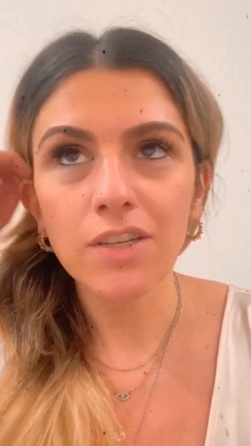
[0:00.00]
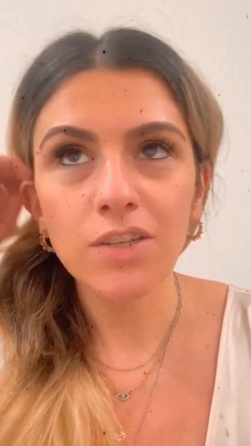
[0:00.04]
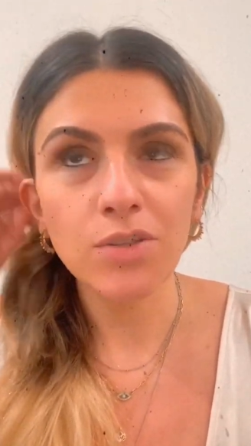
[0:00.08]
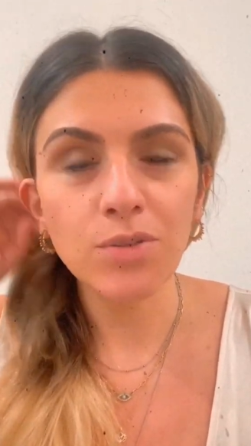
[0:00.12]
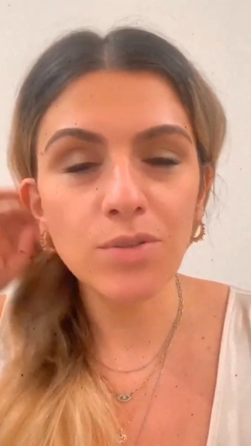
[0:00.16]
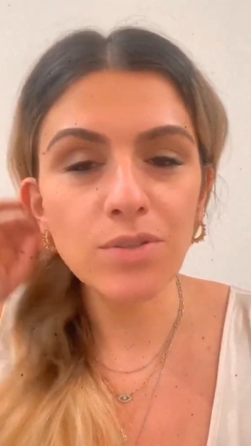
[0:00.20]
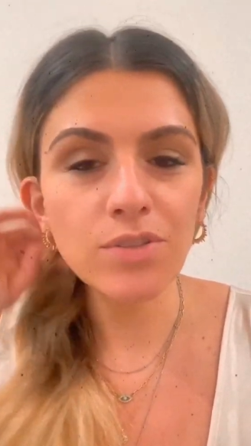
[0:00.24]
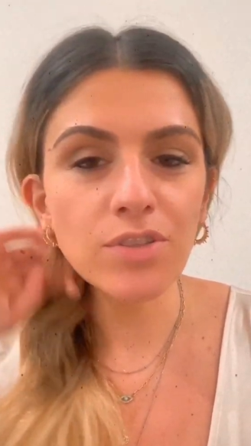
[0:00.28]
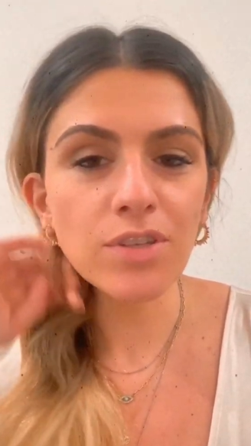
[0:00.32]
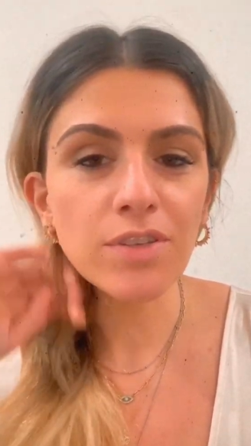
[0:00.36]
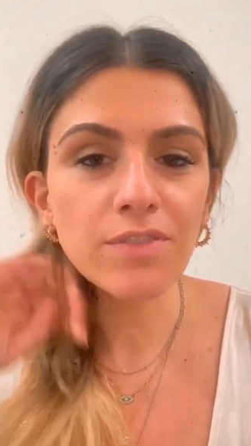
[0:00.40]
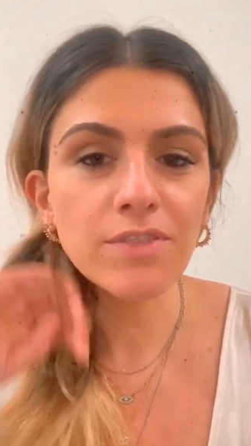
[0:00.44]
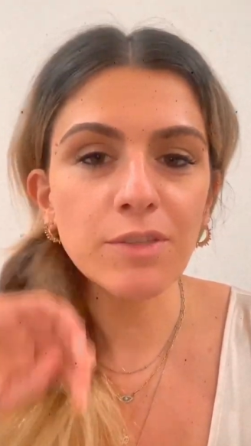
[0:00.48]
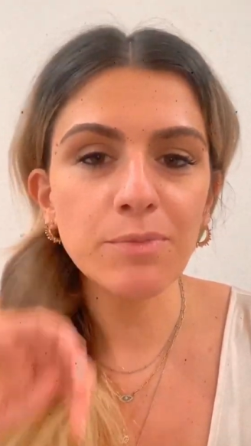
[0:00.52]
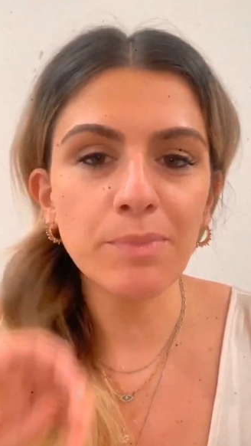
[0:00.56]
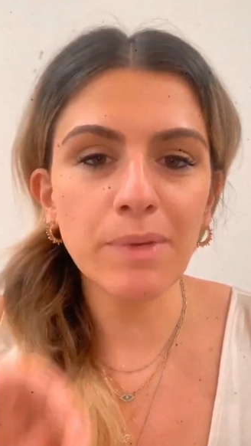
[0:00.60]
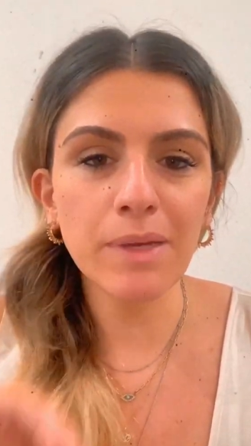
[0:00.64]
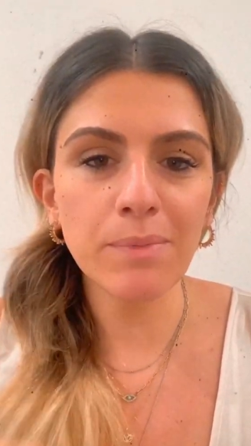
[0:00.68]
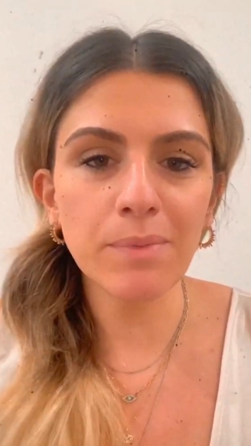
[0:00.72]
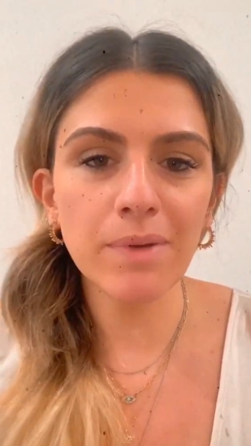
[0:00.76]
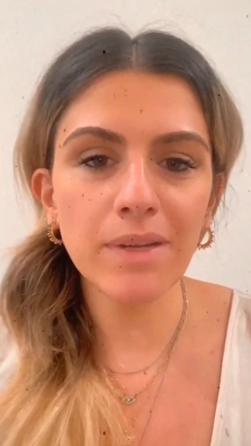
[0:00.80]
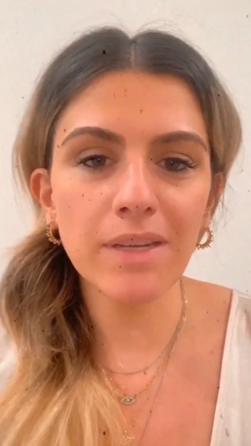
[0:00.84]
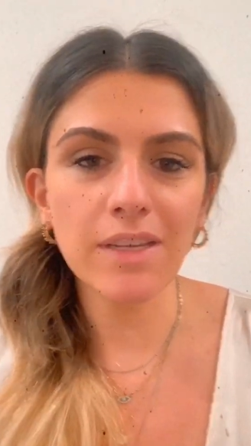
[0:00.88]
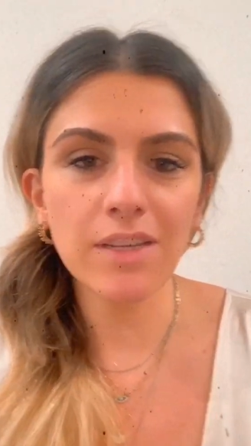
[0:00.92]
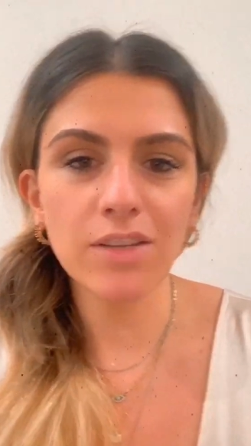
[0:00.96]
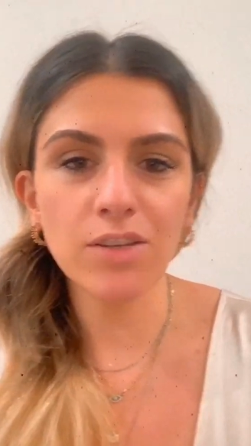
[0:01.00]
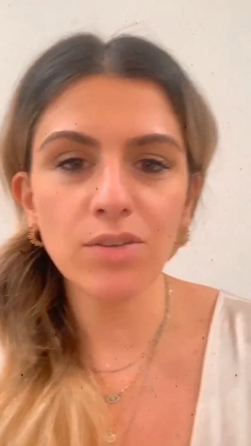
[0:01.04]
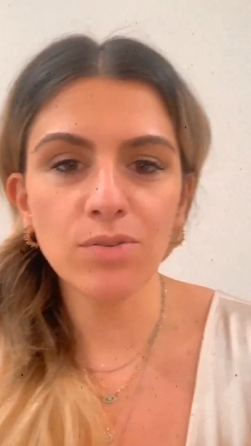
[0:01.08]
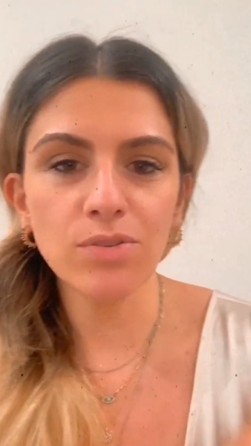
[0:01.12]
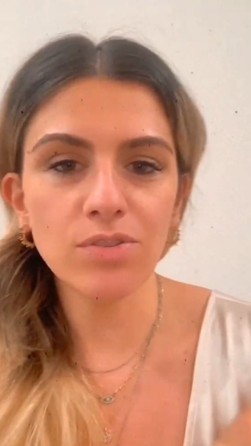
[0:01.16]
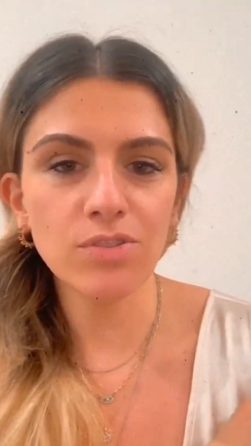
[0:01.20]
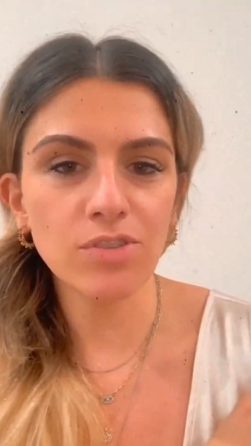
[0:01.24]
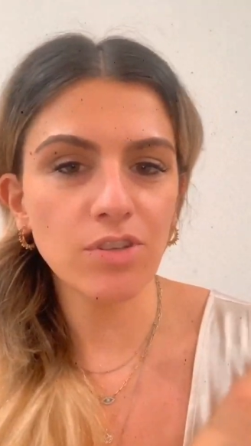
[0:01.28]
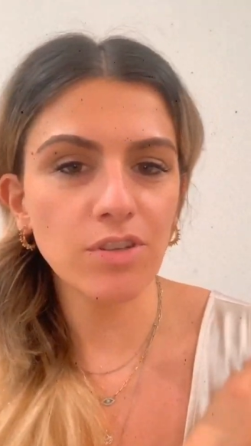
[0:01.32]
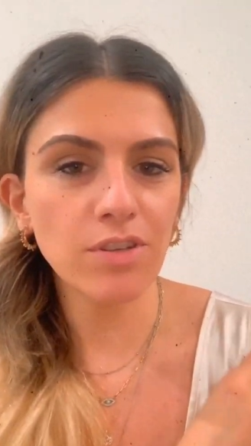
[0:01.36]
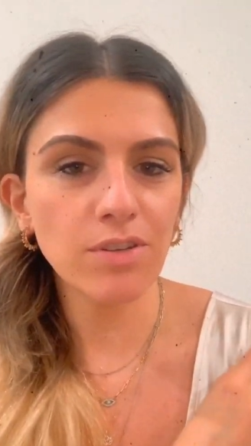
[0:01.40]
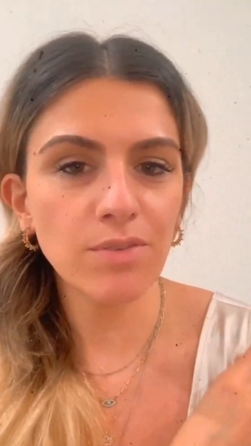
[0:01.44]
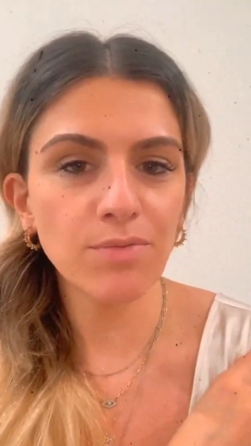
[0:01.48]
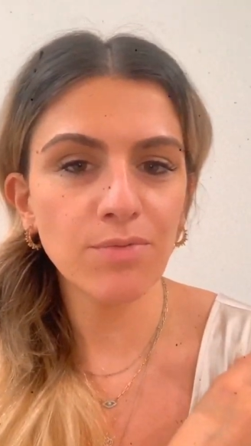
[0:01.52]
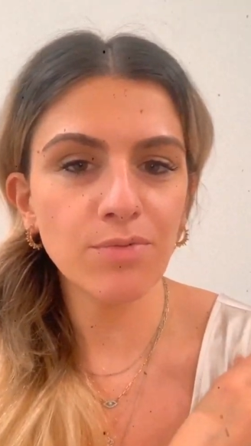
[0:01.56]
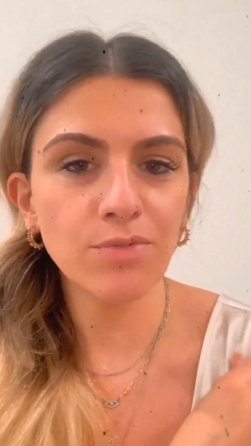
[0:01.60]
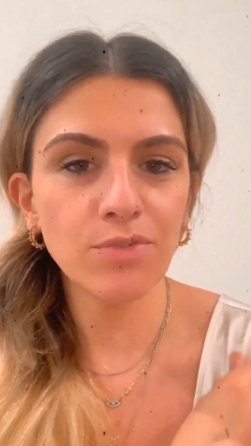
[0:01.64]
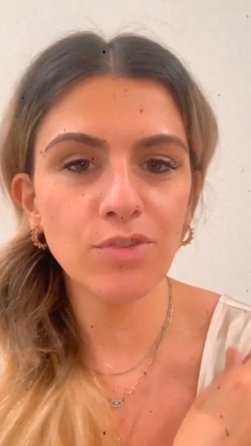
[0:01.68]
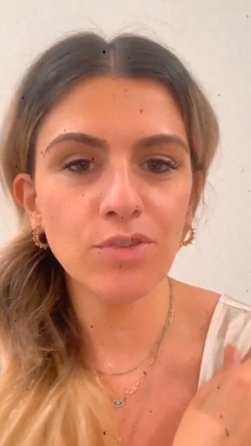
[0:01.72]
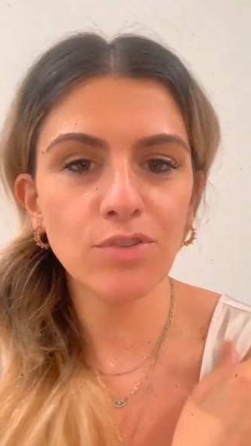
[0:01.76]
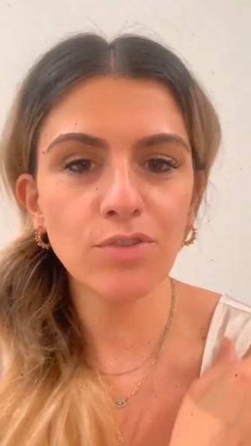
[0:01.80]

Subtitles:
you deserve to make money, you deserve